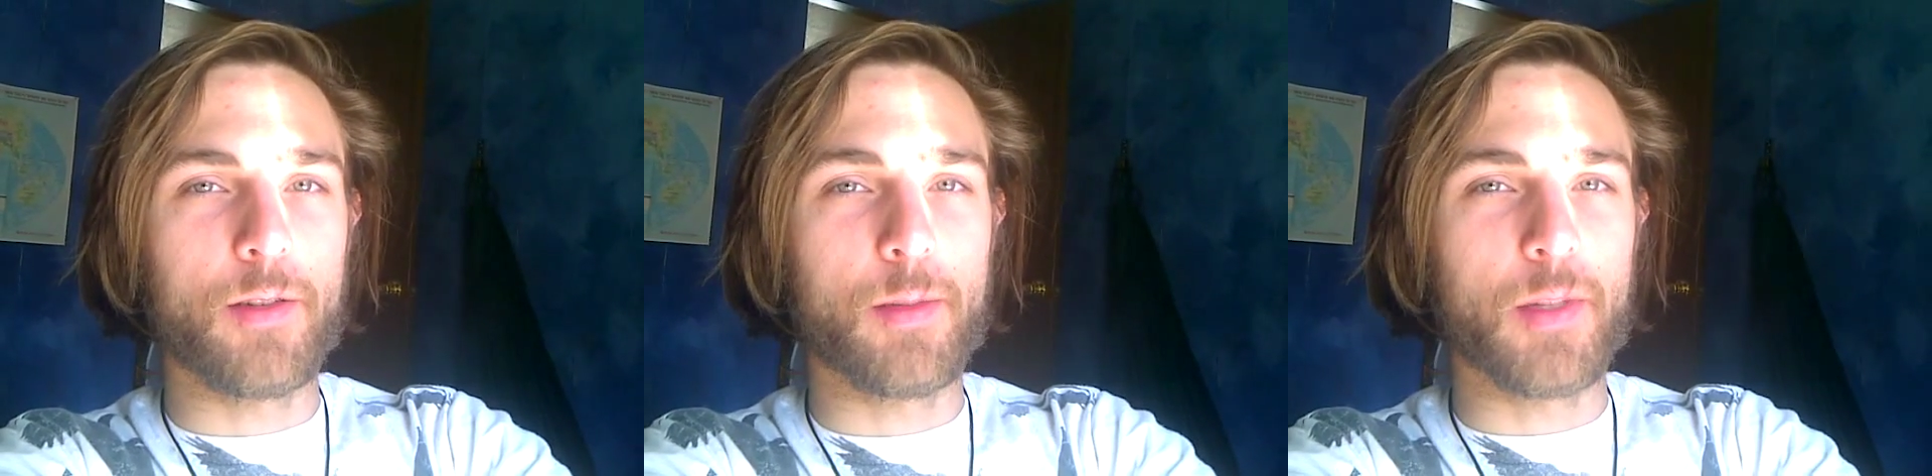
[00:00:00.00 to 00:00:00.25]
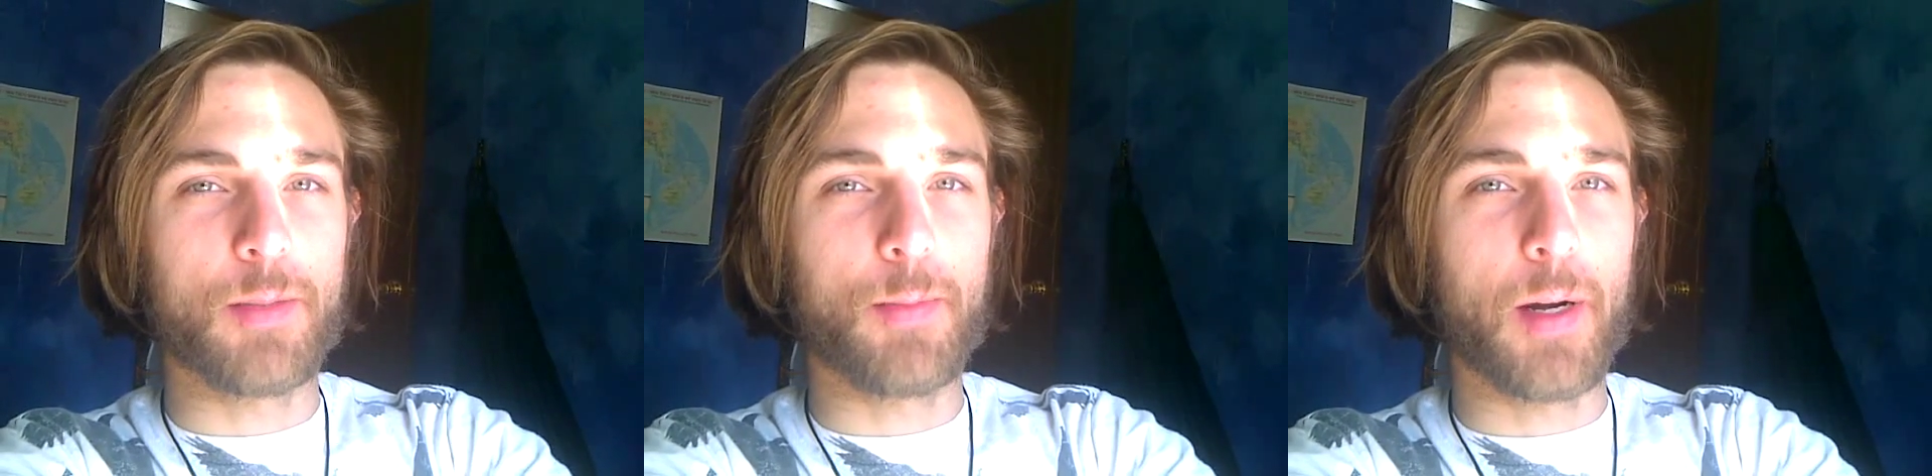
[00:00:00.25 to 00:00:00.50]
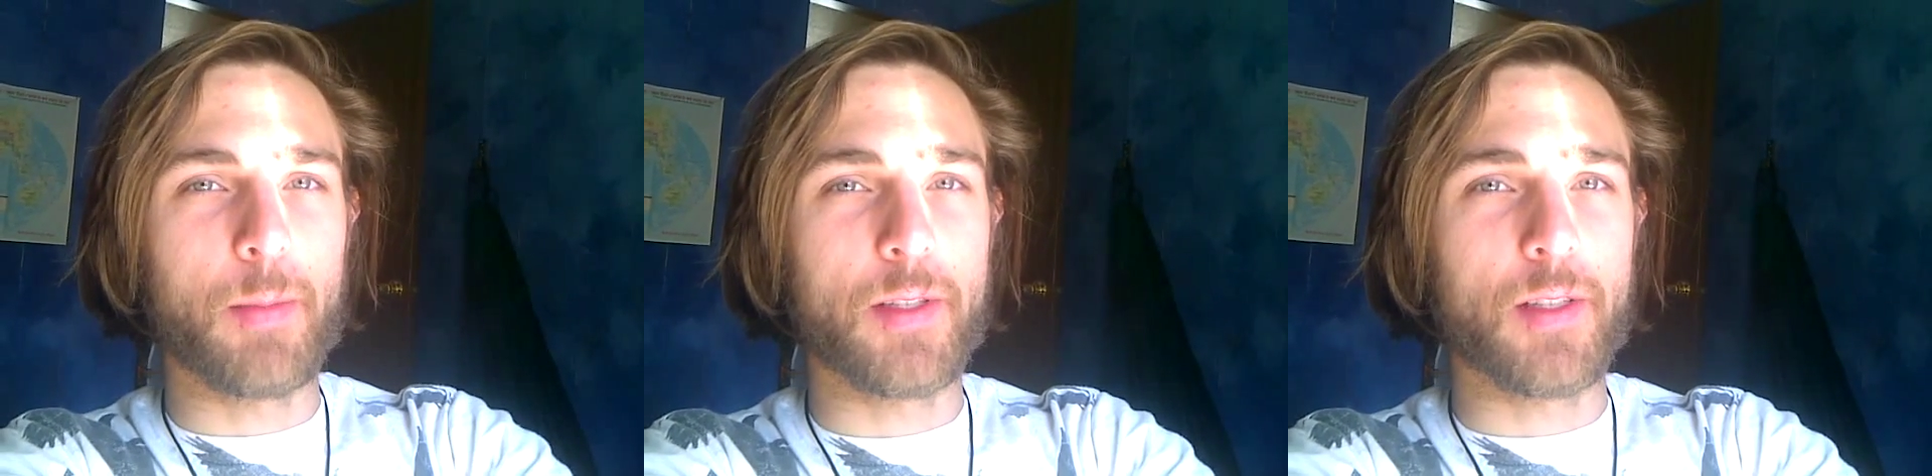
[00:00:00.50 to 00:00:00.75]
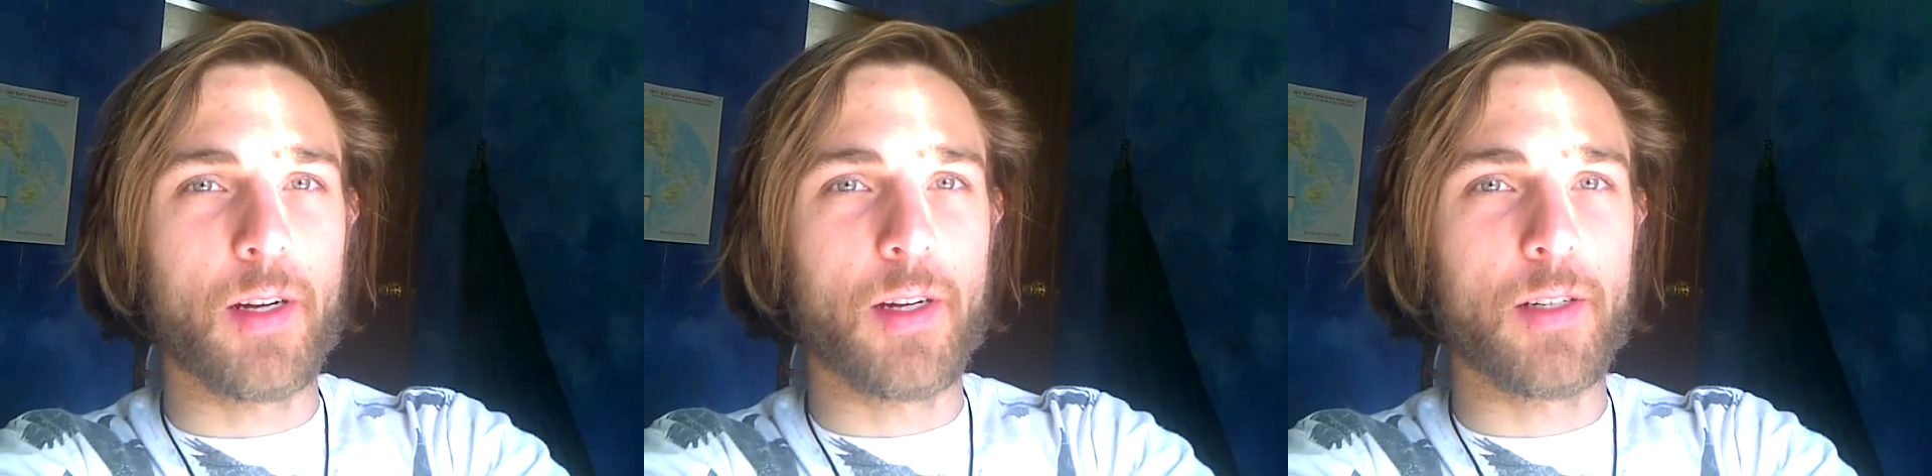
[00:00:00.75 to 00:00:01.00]
do some
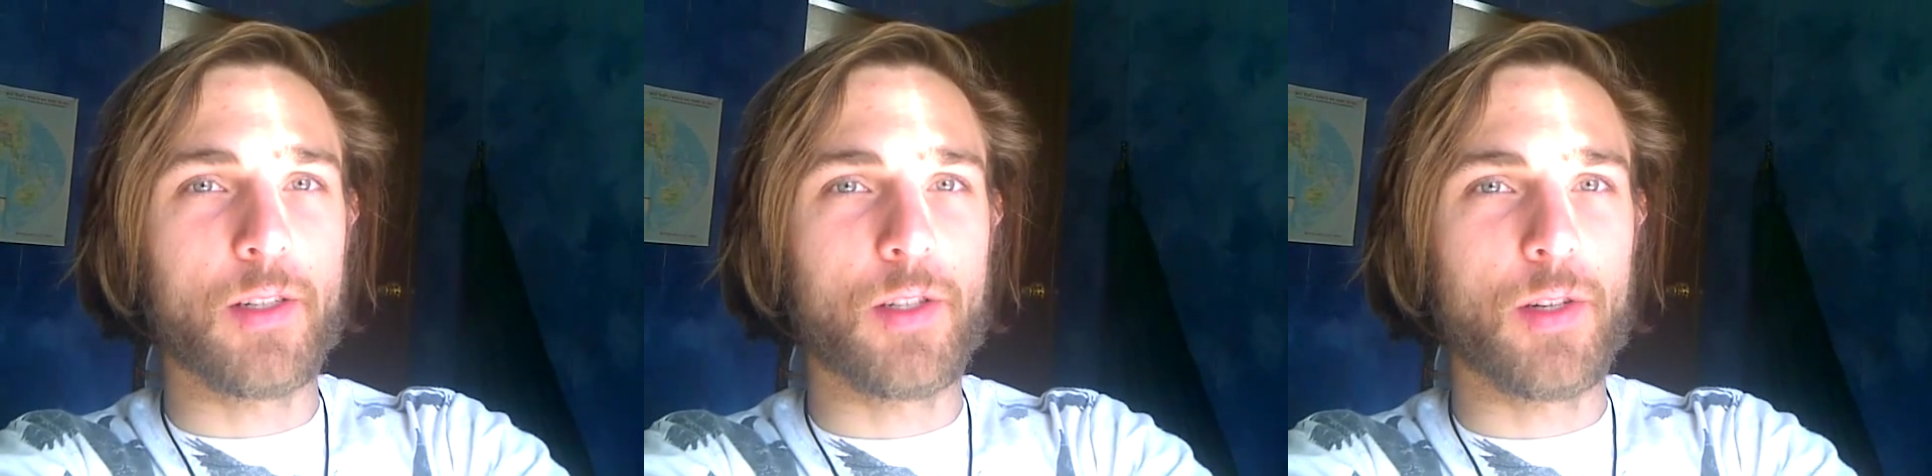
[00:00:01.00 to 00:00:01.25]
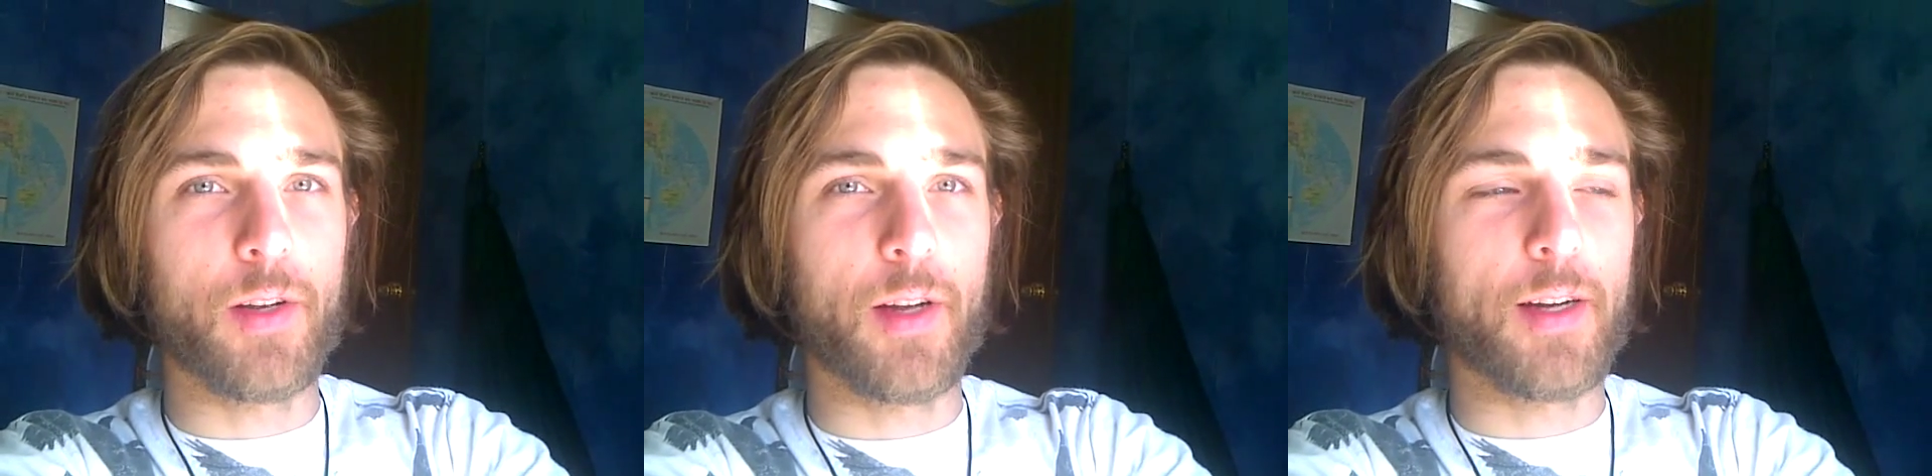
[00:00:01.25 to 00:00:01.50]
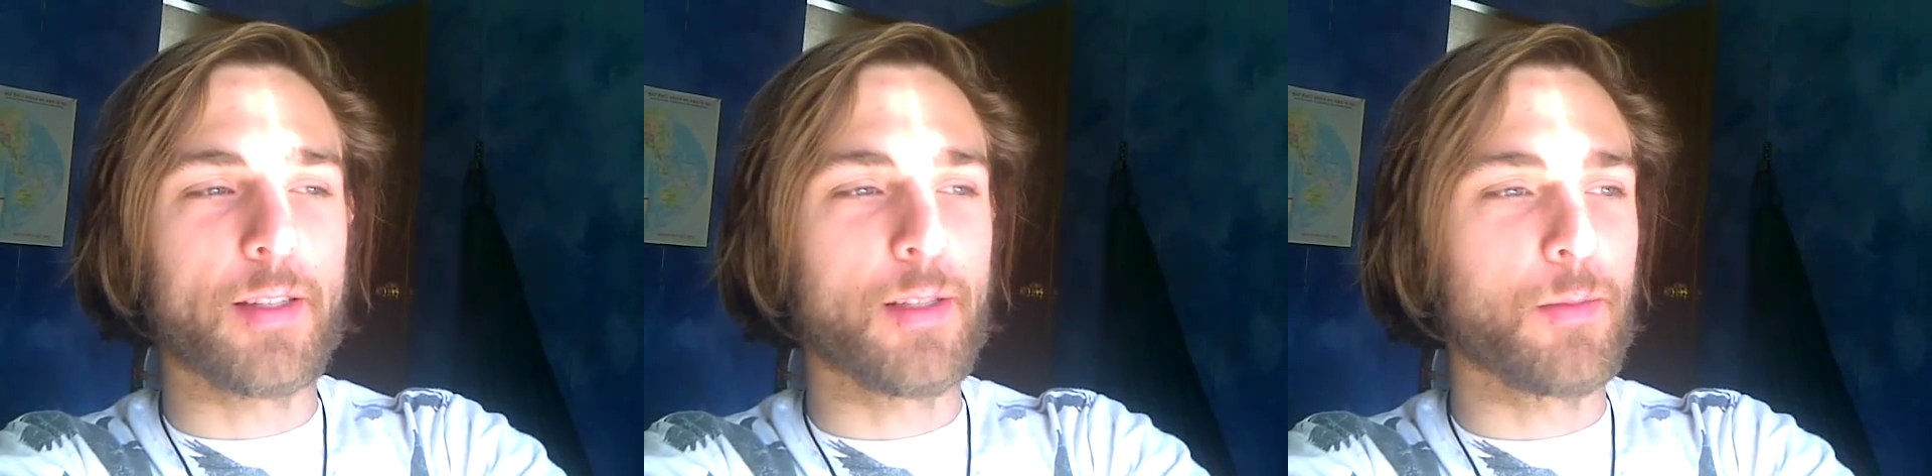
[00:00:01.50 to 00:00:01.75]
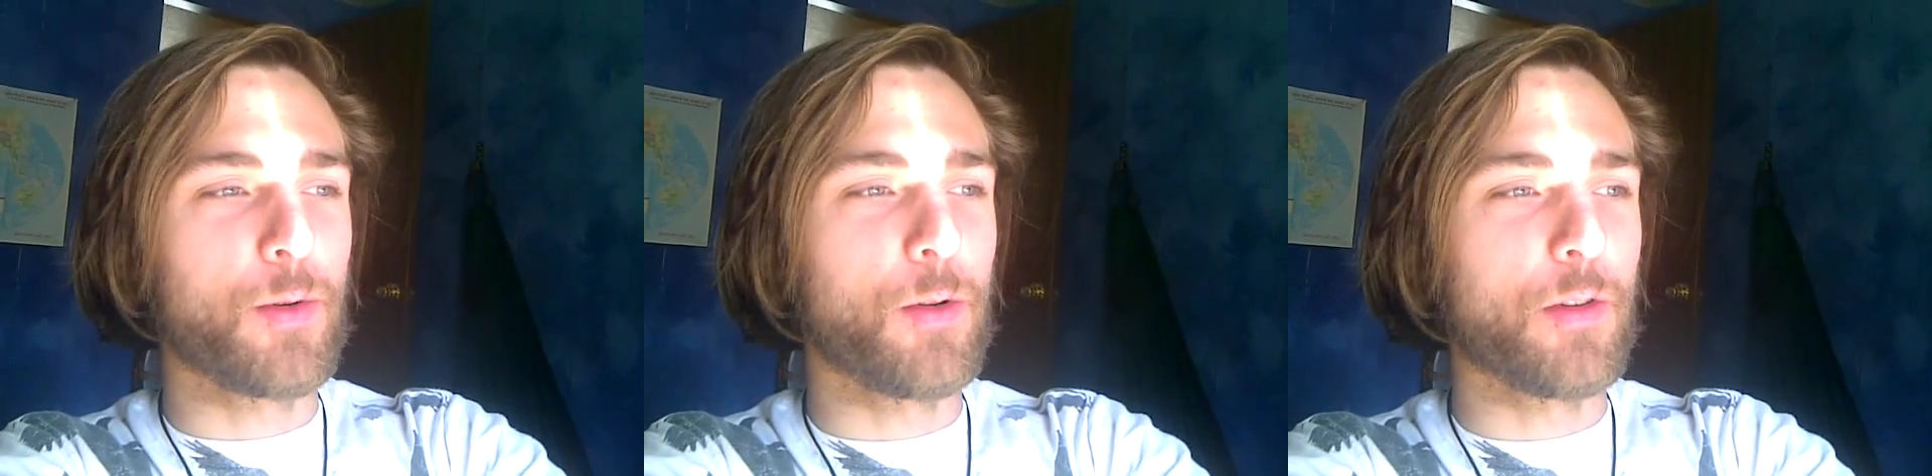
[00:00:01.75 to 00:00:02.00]
experiments on it to show you guys
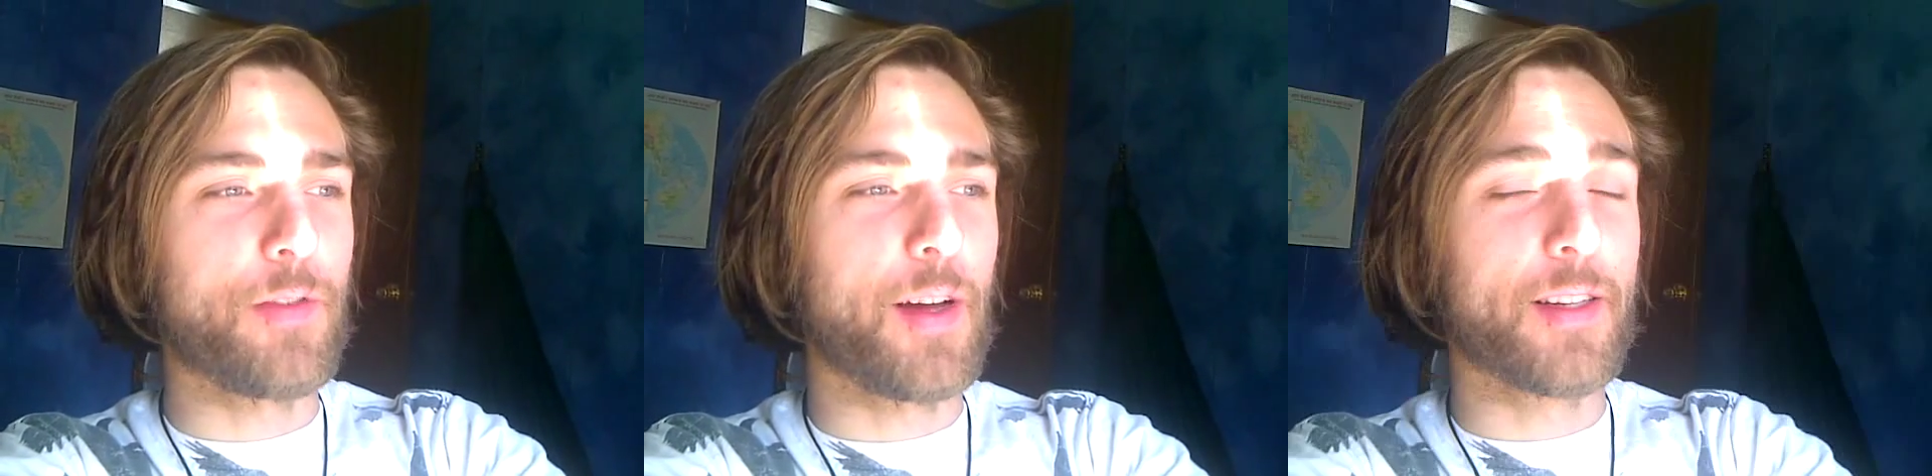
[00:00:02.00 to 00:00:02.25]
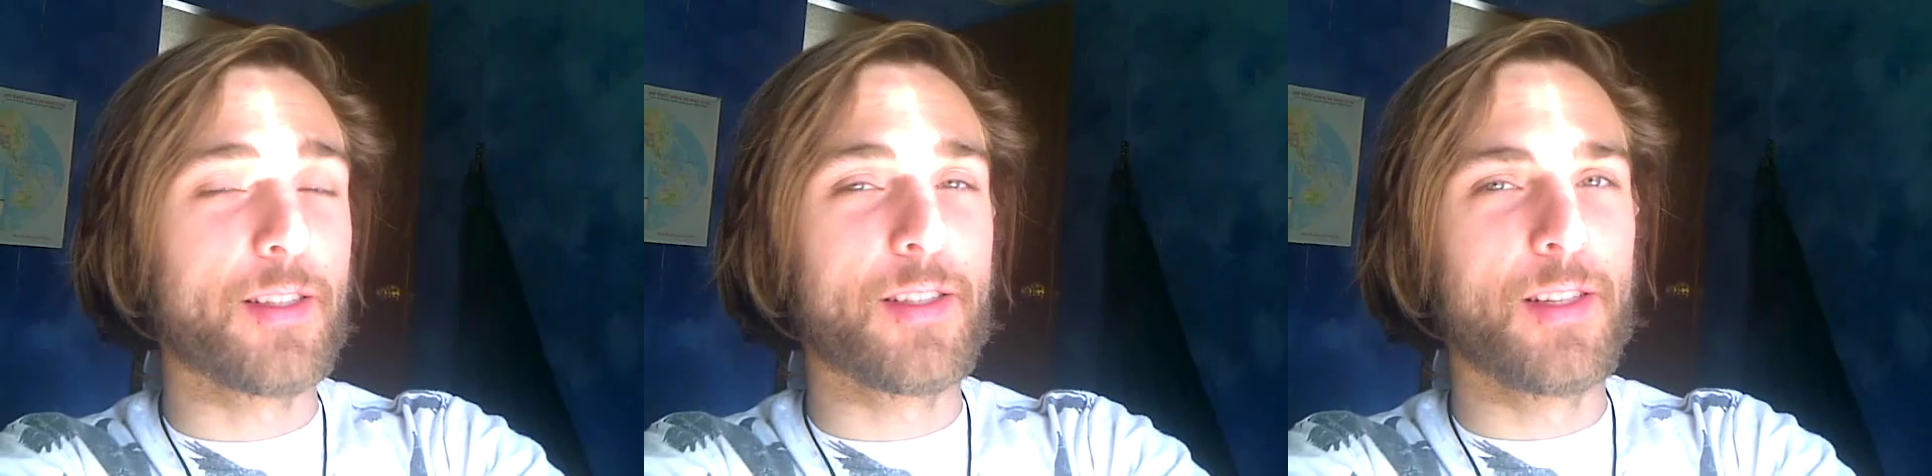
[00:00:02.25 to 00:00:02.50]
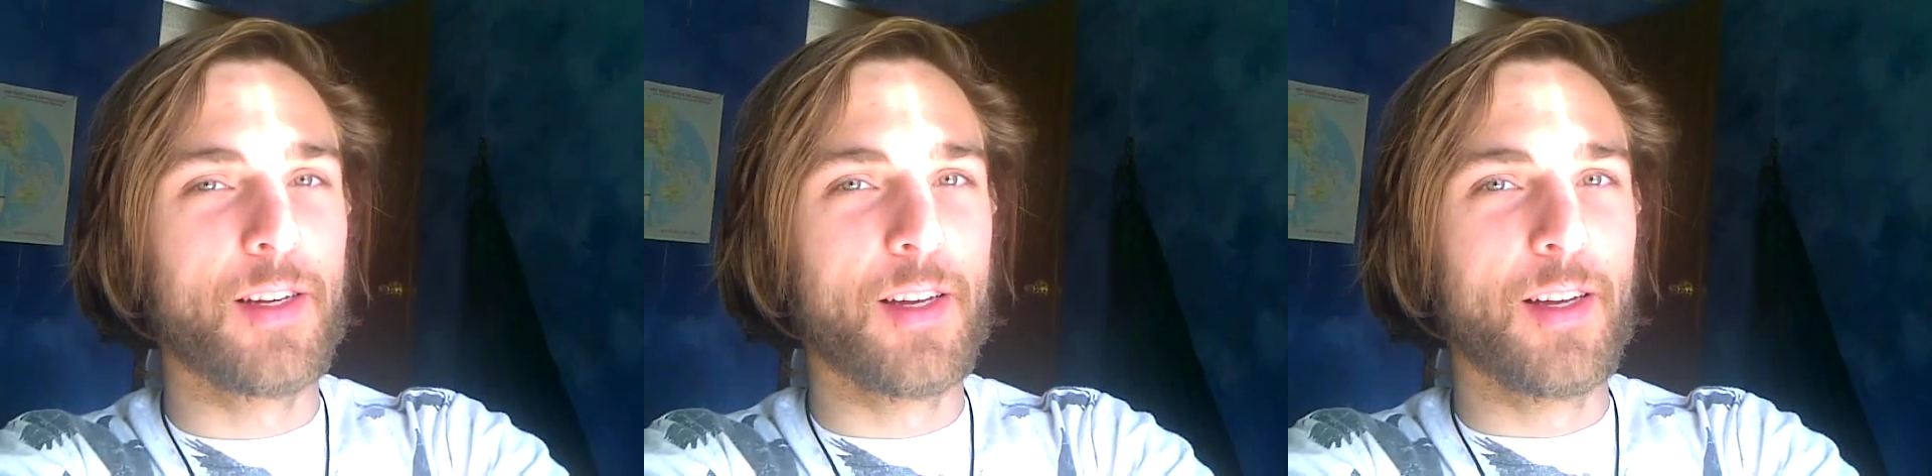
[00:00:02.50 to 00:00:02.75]
some cool effects.